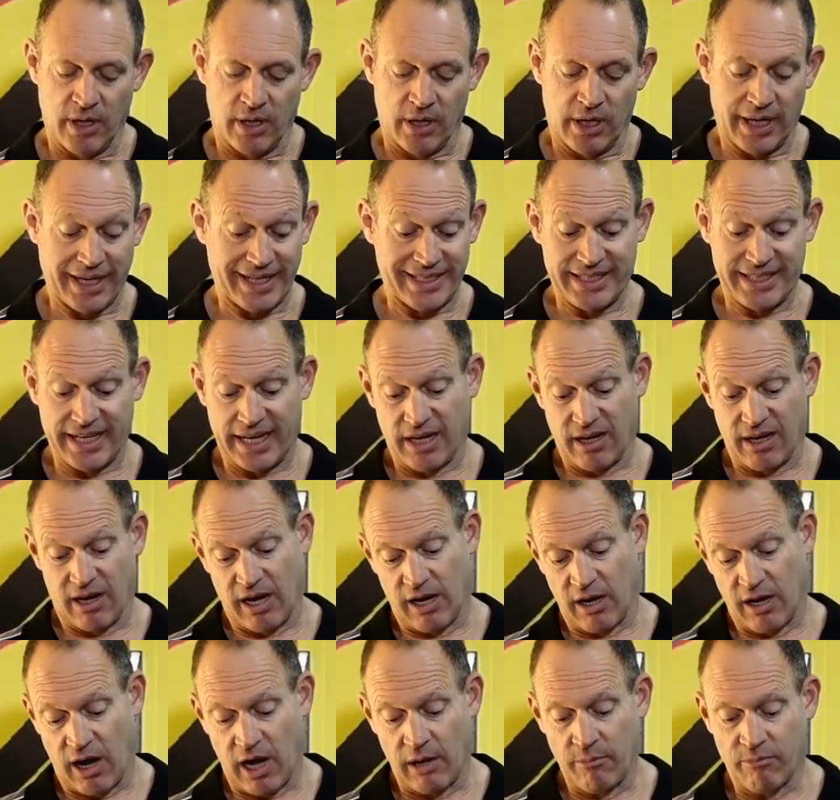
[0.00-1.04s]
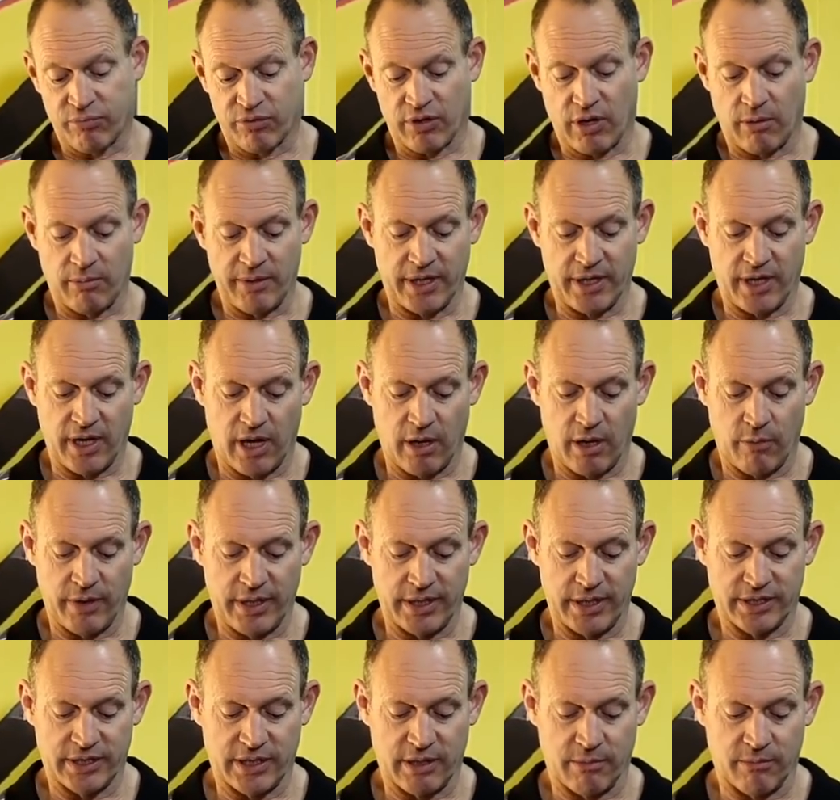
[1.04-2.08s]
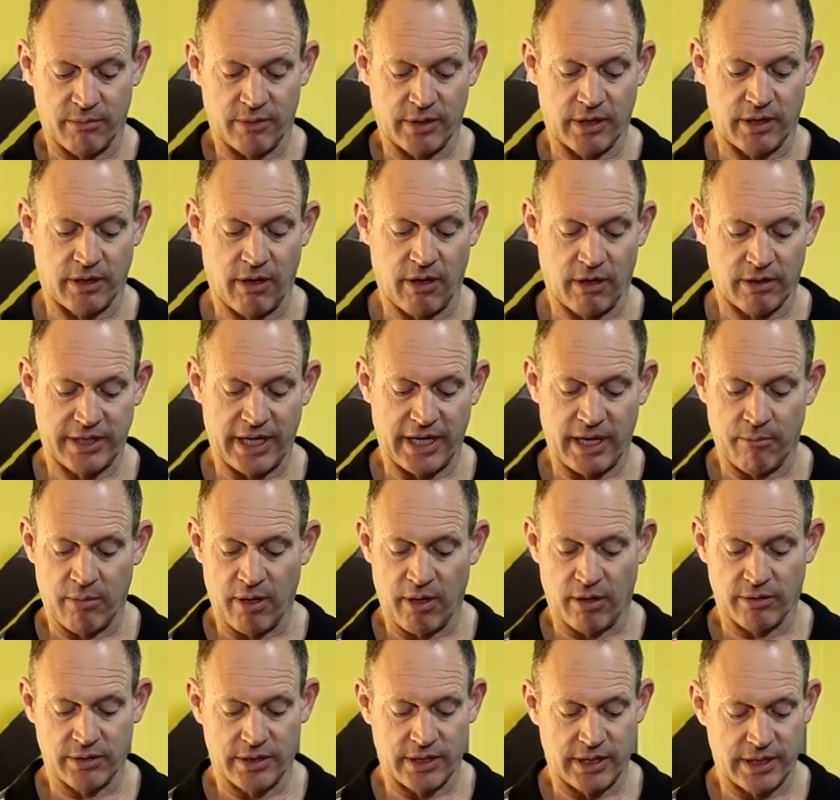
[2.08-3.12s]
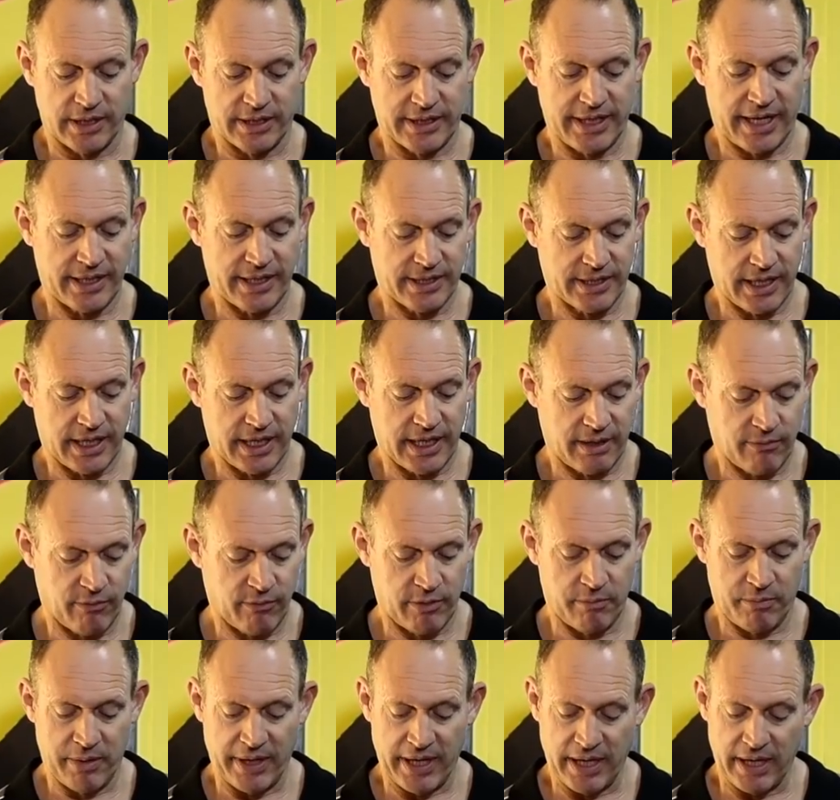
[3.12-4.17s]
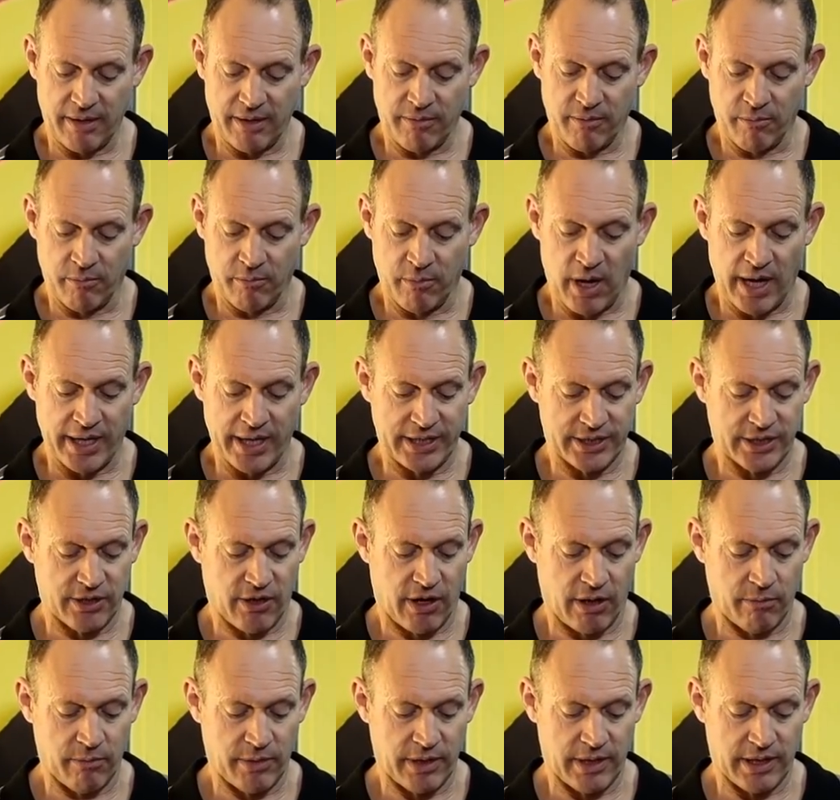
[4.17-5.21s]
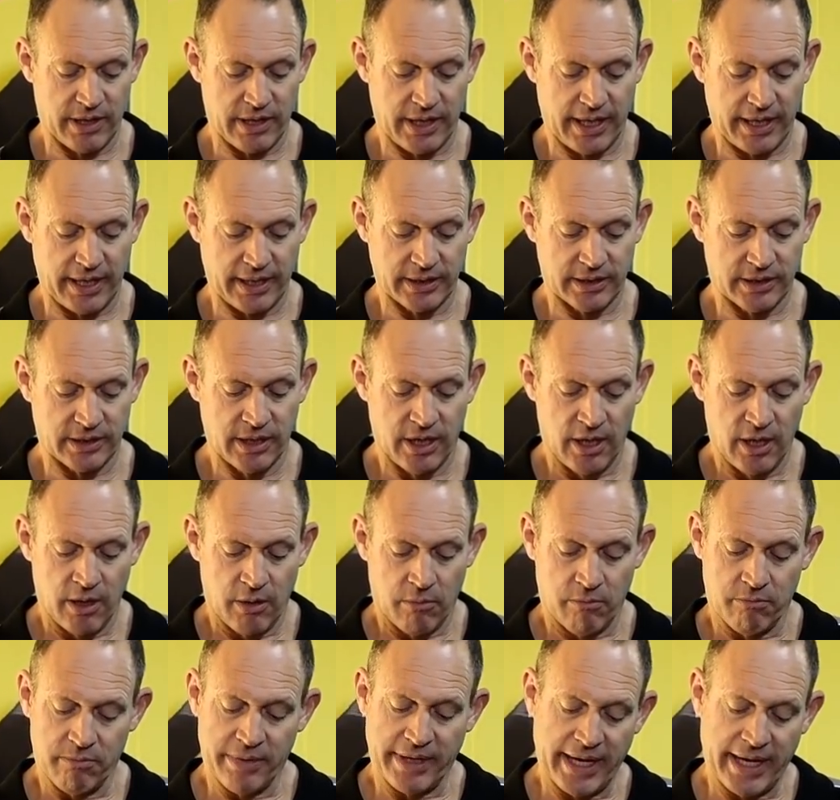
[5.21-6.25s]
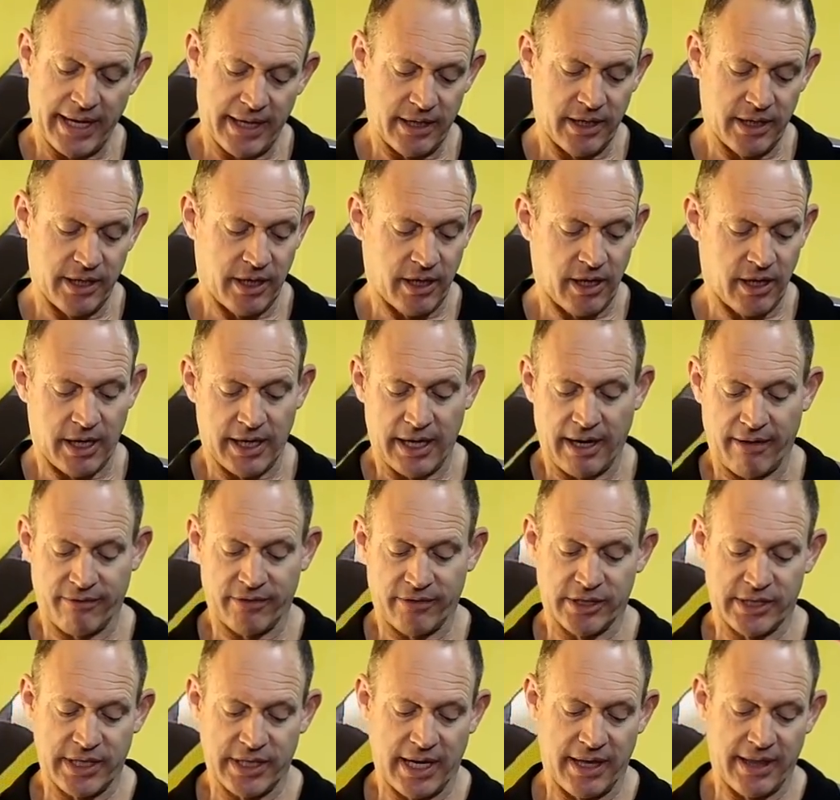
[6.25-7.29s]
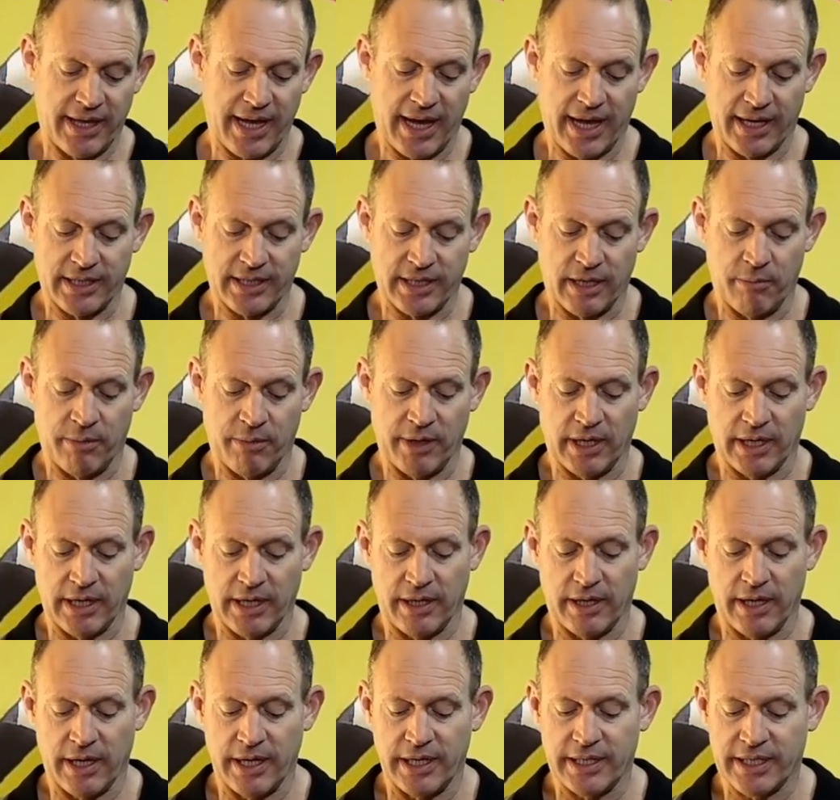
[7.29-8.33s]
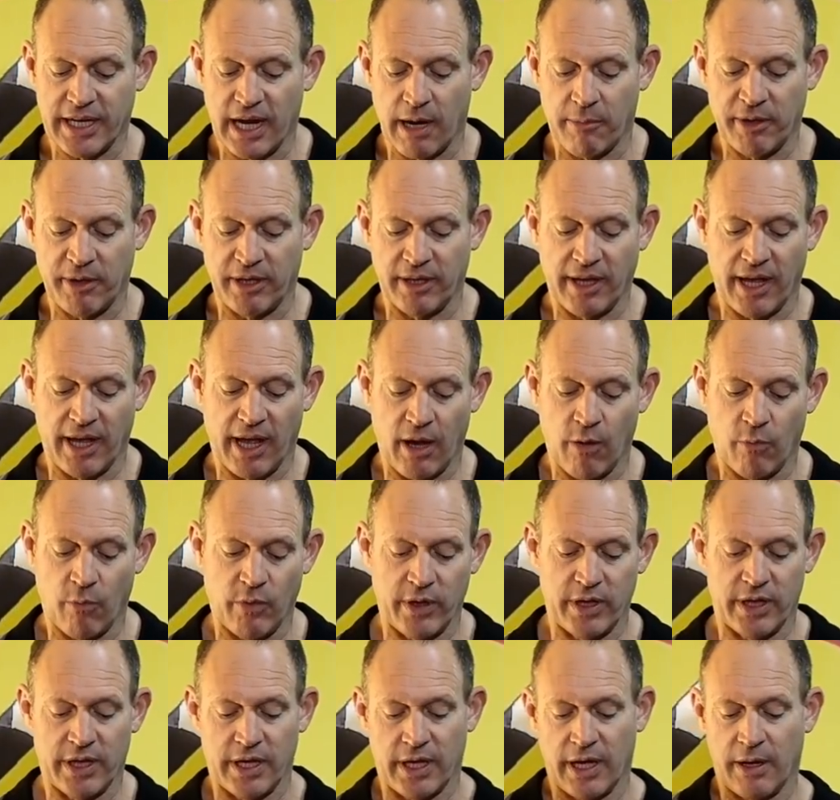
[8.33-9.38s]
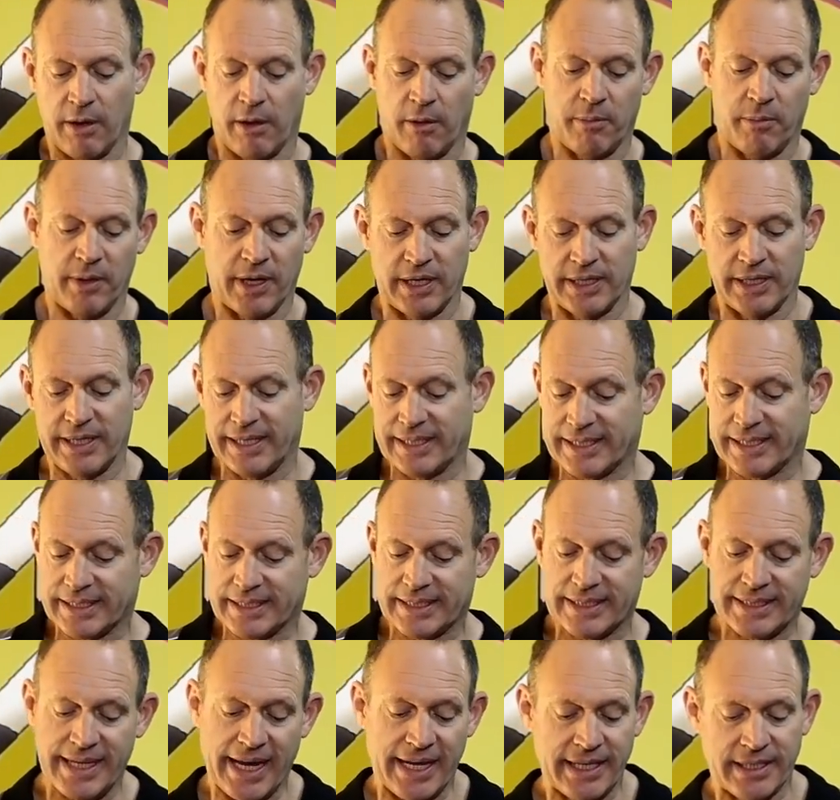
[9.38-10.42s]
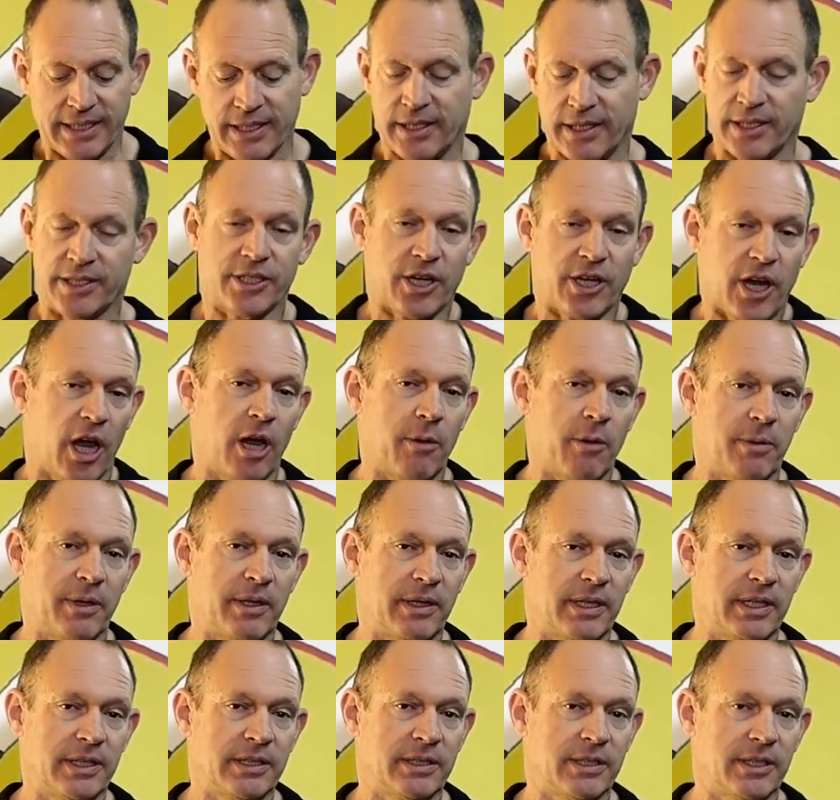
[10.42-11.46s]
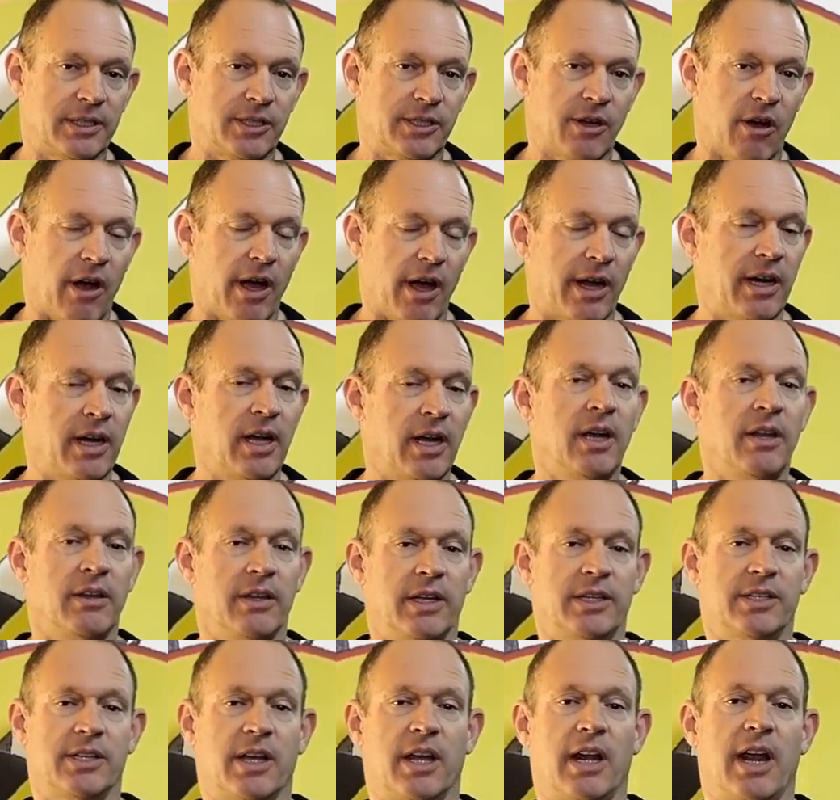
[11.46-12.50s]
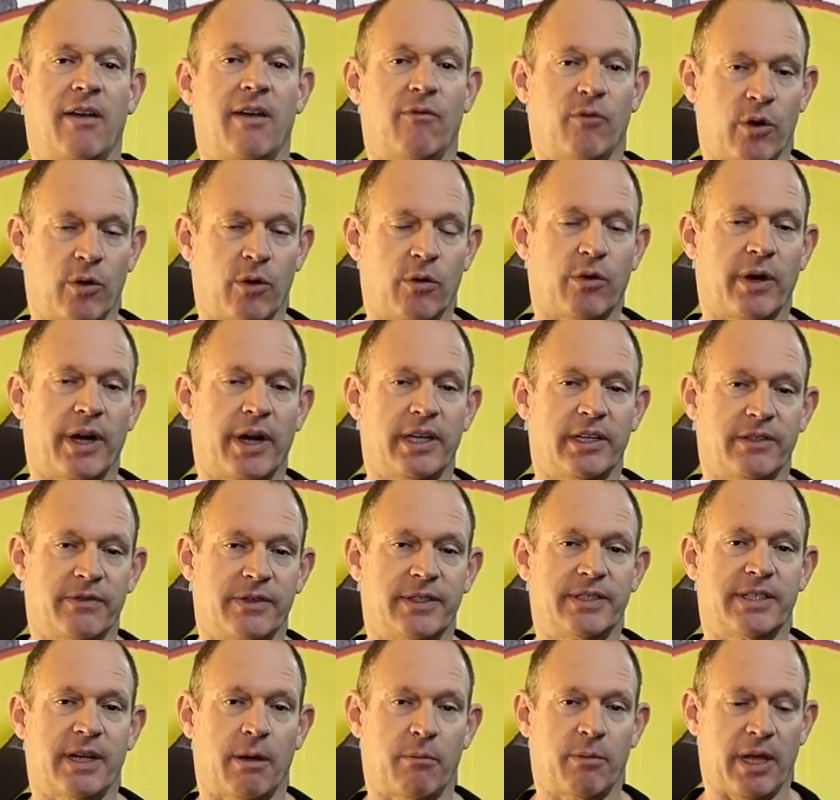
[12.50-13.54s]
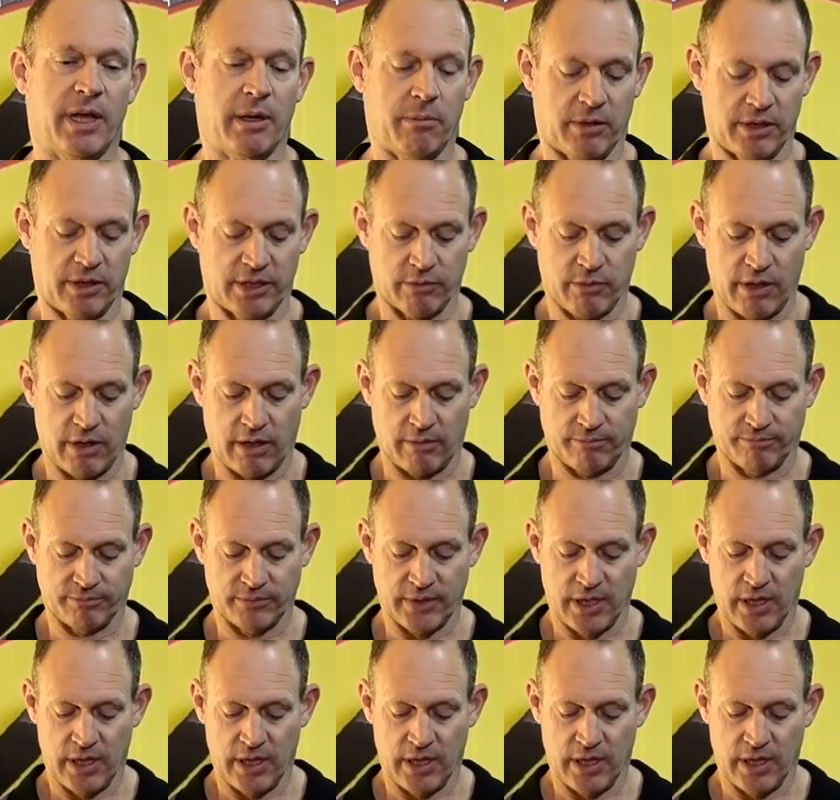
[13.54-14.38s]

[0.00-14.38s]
Like I said, I'd probably go with some little lockdown bolts in the center. It would be my design with things. But yeah, I'd have to say that ability that he's come in there with the ability to center the scope in this design, that's going to have real credence for some people as well.